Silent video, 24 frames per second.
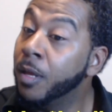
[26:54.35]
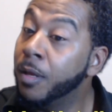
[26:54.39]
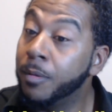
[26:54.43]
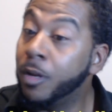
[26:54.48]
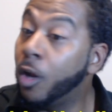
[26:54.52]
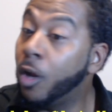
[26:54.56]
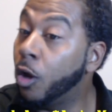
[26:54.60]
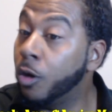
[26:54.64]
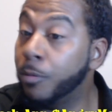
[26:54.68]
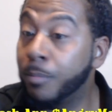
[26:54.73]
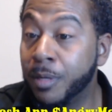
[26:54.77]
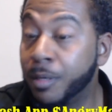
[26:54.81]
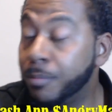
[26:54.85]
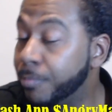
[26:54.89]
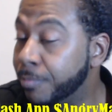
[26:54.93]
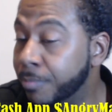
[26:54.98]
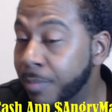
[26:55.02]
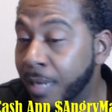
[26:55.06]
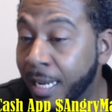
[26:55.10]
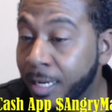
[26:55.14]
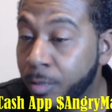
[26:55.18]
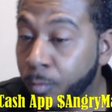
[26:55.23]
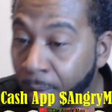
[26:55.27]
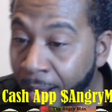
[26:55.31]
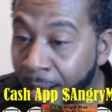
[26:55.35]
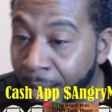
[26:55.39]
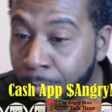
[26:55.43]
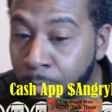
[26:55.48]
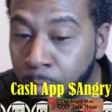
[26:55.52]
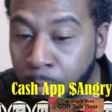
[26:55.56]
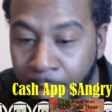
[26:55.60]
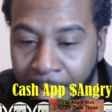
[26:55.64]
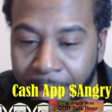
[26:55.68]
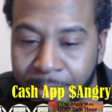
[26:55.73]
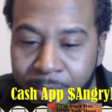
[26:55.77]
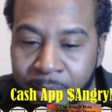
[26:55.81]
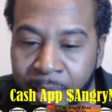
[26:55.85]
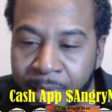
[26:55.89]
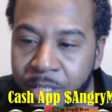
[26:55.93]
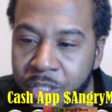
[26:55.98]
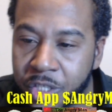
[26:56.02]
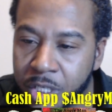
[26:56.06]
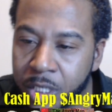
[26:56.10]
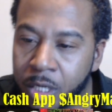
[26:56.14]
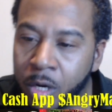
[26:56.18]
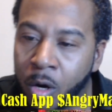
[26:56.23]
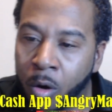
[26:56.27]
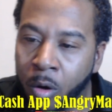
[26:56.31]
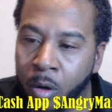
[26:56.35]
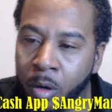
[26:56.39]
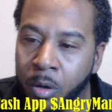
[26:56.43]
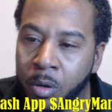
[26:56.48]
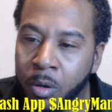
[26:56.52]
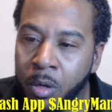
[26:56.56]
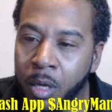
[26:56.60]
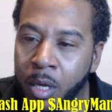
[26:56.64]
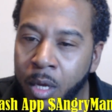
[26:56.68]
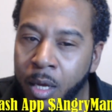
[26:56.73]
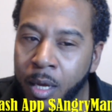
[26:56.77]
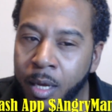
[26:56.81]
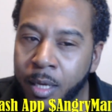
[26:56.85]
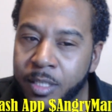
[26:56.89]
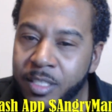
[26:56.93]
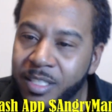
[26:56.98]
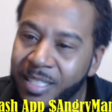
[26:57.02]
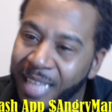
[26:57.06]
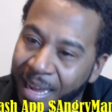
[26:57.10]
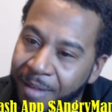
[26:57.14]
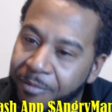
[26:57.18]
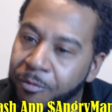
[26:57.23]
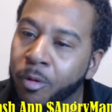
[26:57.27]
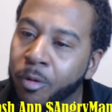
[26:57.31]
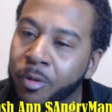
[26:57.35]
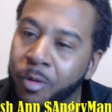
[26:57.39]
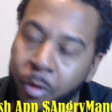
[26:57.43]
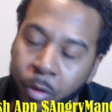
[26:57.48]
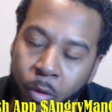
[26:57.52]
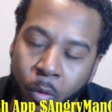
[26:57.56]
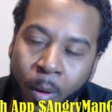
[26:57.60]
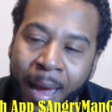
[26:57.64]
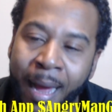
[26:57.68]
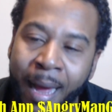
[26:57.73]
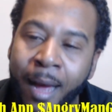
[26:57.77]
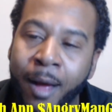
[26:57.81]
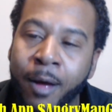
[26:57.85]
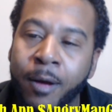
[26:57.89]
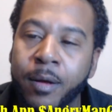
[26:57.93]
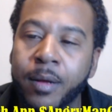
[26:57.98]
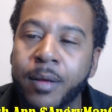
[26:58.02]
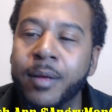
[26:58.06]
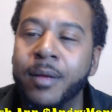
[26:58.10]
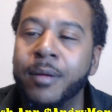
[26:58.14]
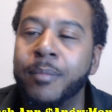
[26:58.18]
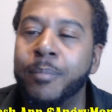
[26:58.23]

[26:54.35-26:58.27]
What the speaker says: But not to ramble, but I think she gonna stay for a little while.